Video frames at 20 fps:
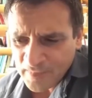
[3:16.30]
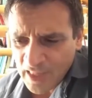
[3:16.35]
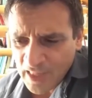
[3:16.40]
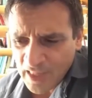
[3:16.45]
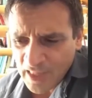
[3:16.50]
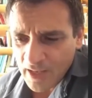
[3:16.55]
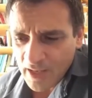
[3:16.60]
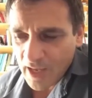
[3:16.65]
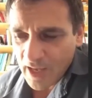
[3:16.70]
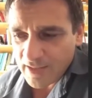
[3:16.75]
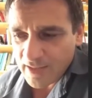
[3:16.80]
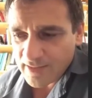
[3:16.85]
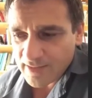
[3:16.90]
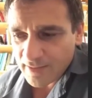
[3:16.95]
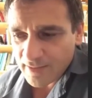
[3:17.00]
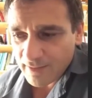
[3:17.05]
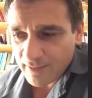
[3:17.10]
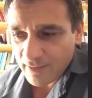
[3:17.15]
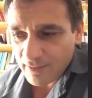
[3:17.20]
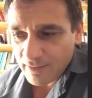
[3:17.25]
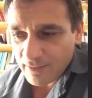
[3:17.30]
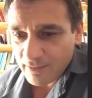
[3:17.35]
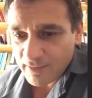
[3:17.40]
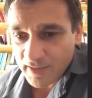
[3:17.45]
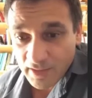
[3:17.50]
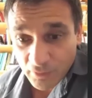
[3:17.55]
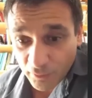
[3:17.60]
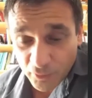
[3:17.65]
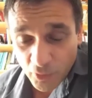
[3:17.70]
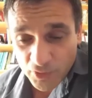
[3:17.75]
and then
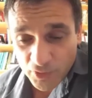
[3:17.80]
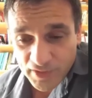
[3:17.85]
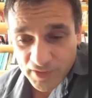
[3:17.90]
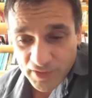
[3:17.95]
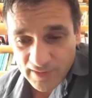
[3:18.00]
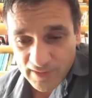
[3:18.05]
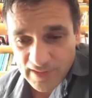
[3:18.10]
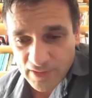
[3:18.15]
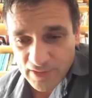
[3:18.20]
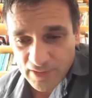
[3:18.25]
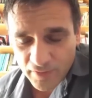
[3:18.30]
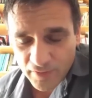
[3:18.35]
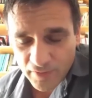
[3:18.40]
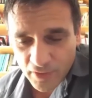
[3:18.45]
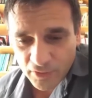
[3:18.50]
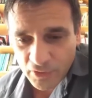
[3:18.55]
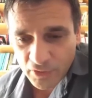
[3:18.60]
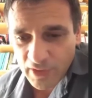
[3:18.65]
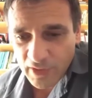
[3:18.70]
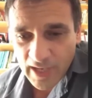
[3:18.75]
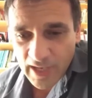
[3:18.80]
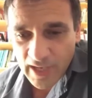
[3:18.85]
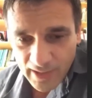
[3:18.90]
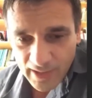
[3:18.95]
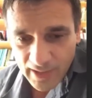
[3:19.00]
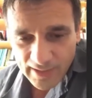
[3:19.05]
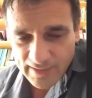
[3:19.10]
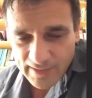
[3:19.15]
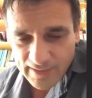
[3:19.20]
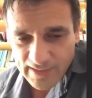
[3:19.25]
of course I discovered the guy. I
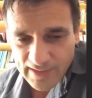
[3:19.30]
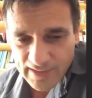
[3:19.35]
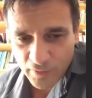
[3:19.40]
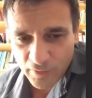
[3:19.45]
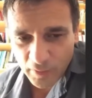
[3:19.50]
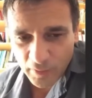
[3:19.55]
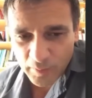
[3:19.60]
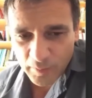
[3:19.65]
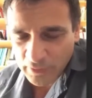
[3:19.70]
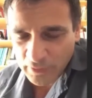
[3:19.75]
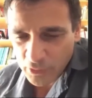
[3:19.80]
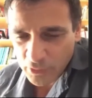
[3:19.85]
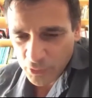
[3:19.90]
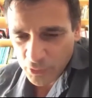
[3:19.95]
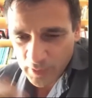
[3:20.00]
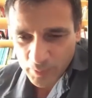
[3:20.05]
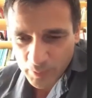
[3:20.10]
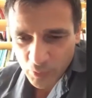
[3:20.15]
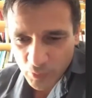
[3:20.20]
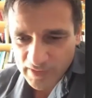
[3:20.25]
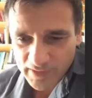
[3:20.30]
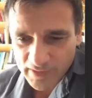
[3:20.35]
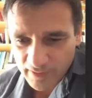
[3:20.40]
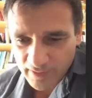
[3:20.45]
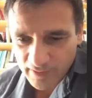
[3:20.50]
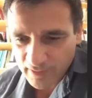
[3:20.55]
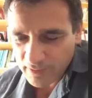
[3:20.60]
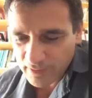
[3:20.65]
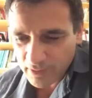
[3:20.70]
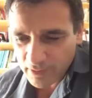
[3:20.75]
discovered a manuscript with
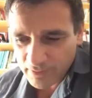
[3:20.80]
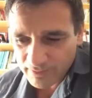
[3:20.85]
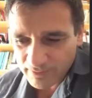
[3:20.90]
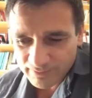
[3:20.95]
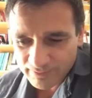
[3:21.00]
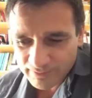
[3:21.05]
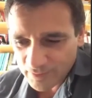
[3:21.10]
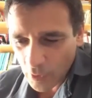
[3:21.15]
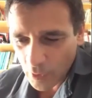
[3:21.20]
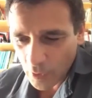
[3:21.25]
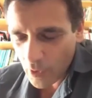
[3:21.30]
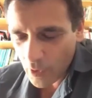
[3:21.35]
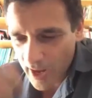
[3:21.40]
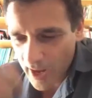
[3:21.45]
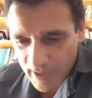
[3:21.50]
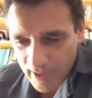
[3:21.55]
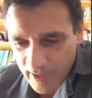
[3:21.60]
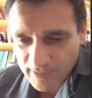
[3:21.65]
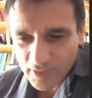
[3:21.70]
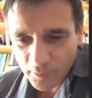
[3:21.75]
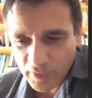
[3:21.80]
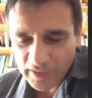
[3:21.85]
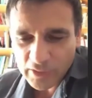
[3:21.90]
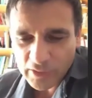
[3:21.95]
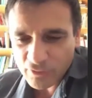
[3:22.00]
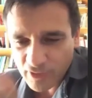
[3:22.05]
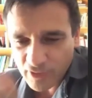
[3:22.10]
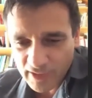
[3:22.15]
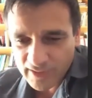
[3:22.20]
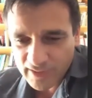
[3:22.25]
a hand, somebody
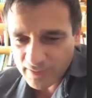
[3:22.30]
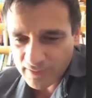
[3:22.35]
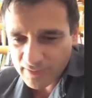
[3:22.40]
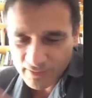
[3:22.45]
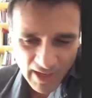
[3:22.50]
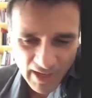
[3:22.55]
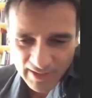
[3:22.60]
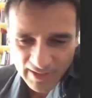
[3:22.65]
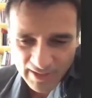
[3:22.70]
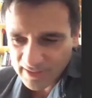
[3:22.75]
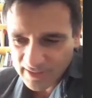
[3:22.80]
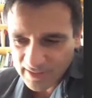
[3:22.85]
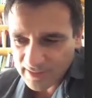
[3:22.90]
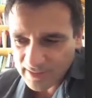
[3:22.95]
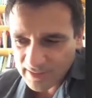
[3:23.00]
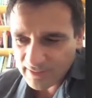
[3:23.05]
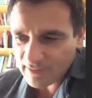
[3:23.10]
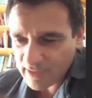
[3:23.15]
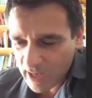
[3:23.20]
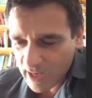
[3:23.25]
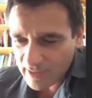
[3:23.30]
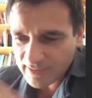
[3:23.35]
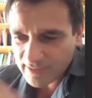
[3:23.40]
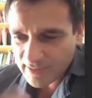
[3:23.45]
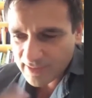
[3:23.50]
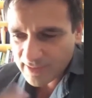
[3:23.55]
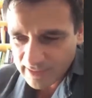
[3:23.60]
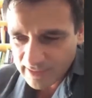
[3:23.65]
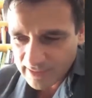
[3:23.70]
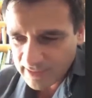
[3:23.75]
writing,
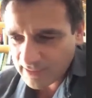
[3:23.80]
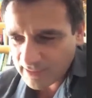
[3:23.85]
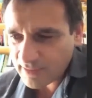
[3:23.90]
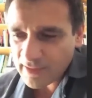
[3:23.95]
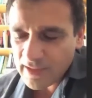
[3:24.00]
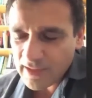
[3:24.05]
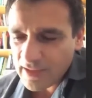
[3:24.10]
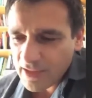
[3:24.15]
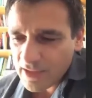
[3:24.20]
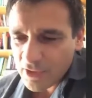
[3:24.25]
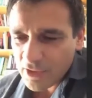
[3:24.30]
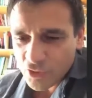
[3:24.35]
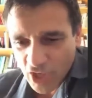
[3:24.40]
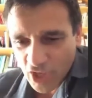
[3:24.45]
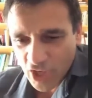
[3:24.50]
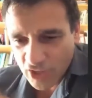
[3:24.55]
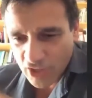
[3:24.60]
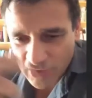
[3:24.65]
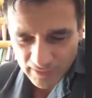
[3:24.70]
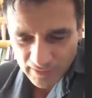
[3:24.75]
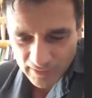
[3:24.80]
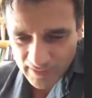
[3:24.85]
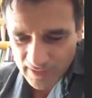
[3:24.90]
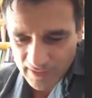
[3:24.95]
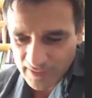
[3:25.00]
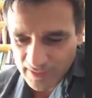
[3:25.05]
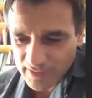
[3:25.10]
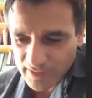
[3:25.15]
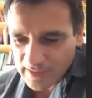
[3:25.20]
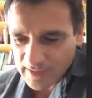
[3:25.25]
cancelling, changing things,
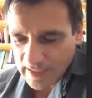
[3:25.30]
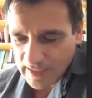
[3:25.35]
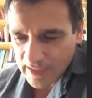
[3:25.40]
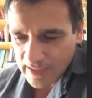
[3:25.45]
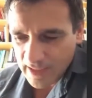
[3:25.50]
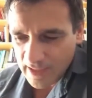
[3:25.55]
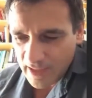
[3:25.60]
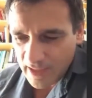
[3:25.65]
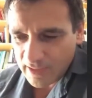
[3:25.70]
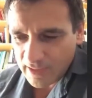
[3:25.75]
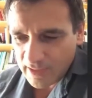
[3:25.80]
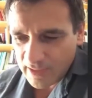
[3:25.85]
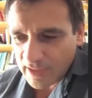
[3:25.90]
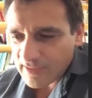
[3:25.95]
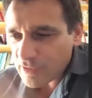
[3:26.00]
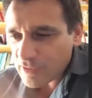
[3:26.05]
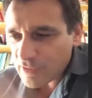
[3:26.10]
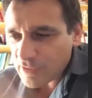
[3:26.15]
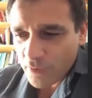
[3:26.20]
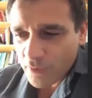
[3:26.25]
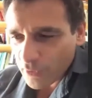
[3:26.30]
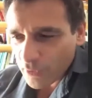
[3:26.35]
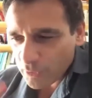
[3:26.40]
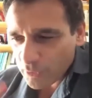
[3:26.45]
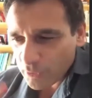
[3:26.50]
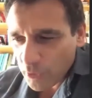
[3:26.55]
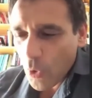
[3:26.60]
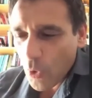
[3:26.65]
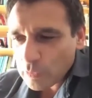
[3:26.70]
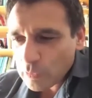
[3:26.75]
and I discovered the
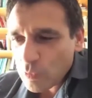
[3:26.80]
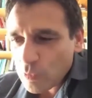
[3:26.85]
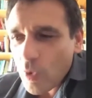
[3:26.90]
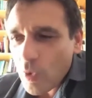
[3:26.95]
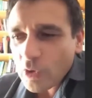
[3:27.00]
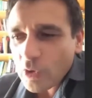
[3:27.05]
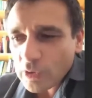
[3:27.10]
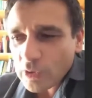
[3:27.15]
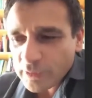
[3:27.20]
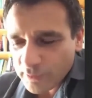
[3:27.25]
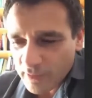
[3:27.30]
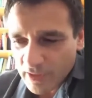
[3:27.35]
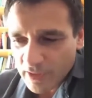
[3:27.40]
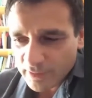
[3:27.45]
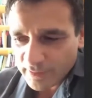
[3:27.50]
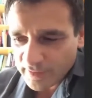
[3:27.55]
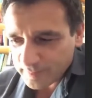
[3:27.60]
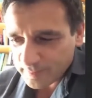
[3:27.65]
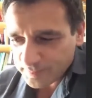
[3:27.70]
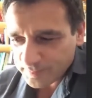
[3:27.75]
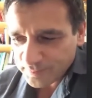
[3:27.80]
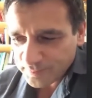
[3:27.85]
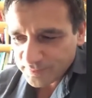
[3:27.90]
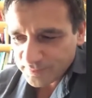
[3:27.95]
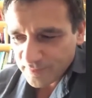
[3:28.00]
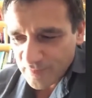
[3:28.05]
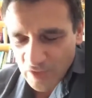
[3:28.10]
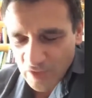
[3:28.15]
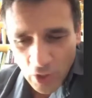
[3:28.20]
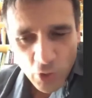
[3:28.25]
whole world around
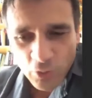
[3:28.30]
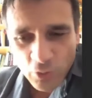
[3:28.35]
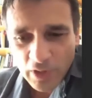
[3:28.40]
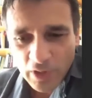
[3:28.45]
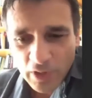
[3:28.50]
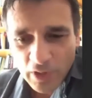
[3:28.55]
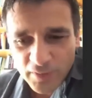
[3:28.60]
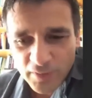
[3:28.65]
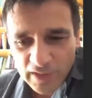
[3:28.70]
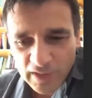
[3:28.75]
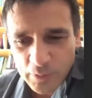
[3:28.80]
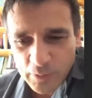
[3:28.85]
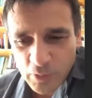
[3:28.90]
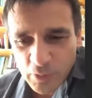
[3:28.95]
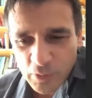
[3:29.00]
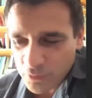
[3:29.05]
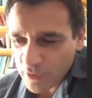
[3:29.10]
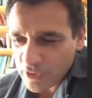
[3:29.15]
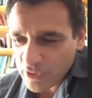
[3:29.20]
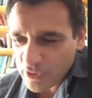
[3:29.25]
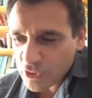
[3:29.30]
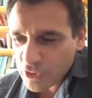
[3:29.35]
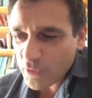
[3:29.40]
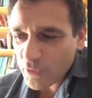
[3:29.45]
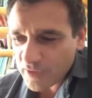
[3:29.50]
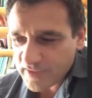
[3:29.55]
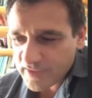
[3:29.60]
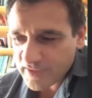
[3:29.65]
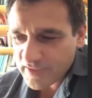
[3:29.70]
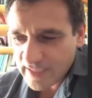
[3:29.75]
Vivaldi, which was so
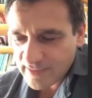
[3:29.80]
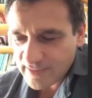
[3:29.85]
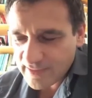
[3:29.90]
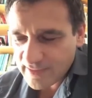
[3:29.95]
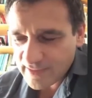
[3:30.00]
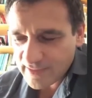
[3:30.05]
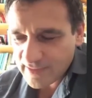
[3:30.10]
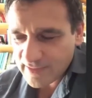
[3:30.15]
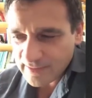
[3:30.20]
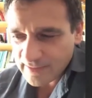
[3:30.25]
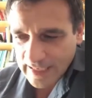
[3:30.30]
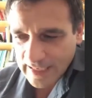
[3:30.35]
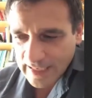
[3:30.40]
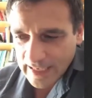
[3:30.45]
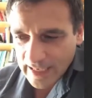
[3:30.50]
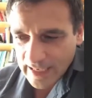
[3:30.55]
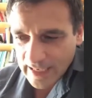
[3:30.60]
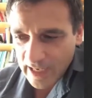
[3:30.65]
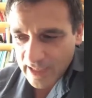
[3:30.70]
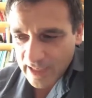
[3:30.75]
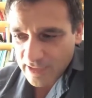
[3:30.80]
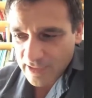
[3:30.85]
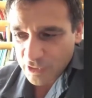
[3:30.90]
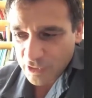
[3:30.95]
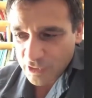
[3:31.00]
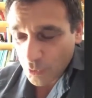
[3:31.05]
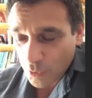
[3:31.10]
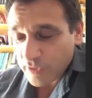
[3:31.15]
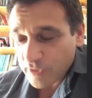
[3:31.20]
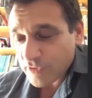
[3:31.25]
fascinating. And so
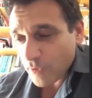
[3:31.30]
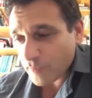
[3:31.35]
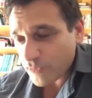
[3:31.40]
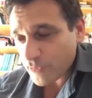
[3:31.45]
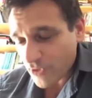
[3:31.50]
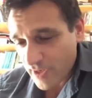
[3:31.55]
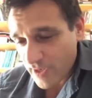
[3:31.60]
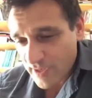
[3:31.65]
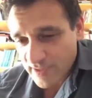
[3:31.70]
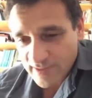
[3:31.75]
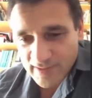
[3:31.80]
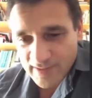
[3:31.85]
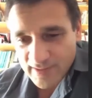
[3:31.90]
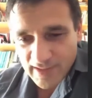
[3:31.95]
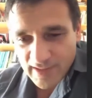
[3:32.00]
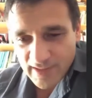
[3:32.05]
with some friends, and